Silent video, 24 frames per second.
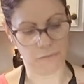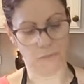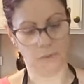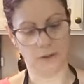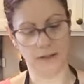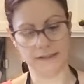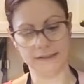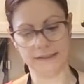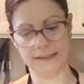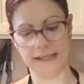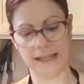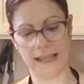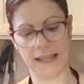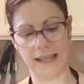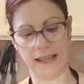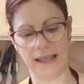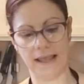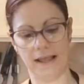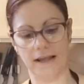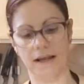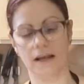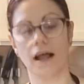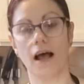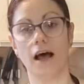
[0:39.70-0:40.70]
one
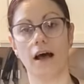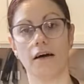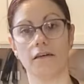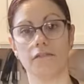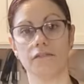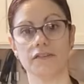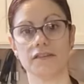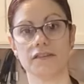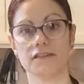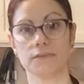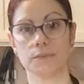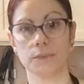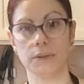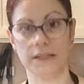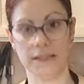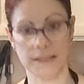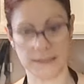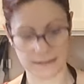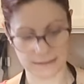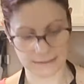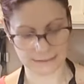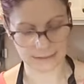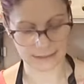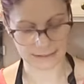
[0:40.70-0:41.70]
can of
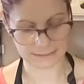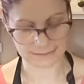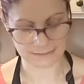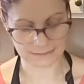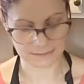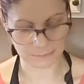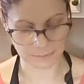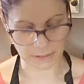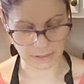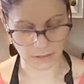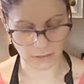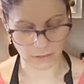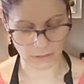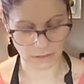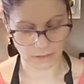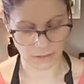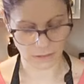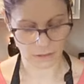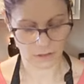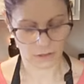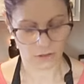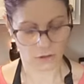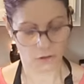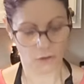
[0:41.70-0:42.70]
sweetened condensed milk,
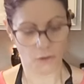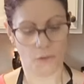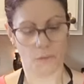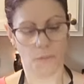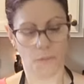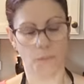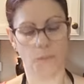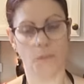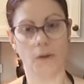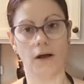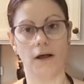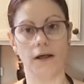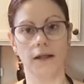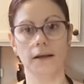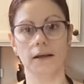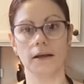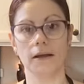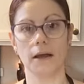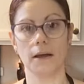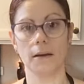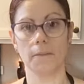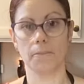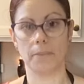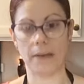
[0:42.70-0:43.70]
one
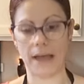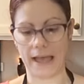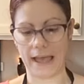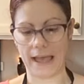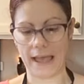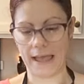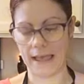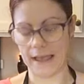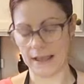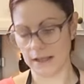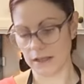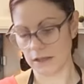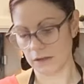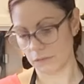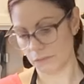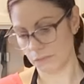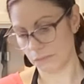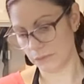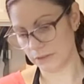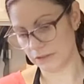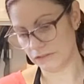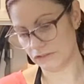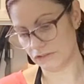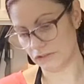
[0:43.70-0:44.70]
bag,
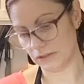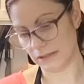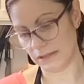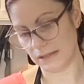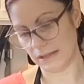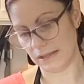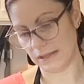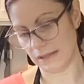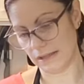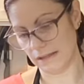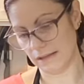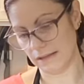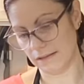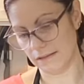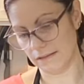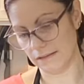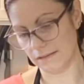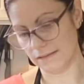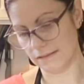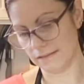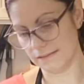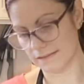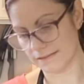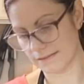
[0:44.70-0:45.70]
which
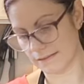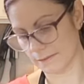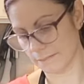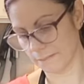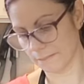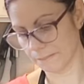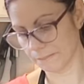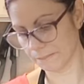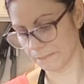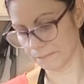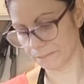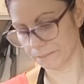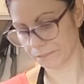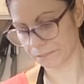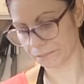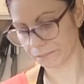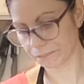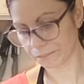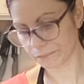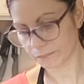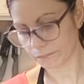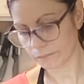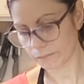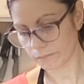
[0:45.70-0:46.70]
is
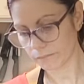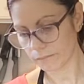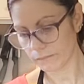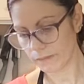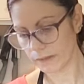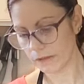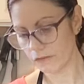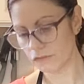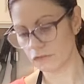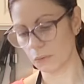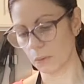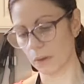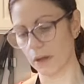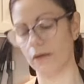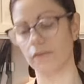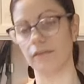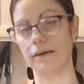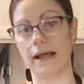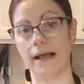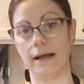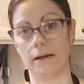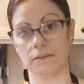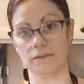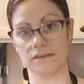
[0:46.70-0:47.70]
12
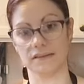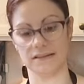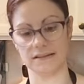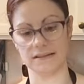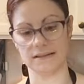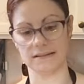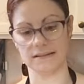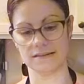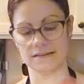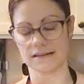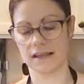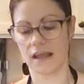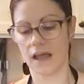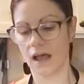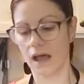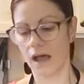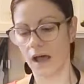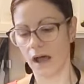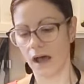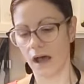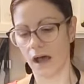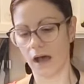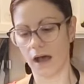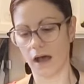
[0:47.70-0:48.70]
ounces
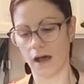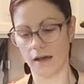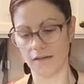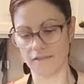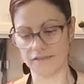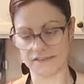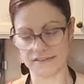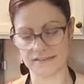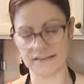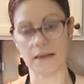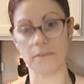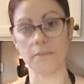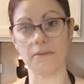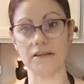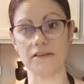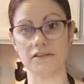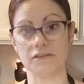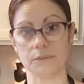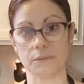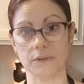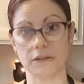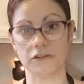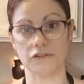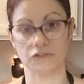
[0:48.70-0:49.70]
of
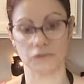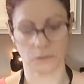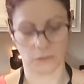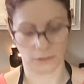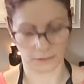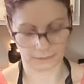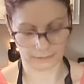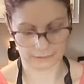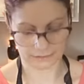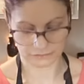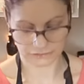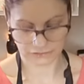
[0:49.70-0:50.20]
semi-sweet chocolate